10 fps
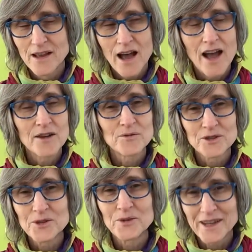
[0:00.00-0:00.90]
I
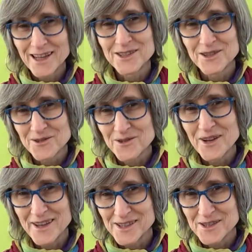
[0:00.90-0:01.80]
really want to get to know you
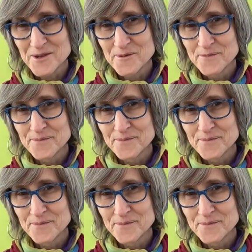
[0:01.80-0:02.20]
guys too.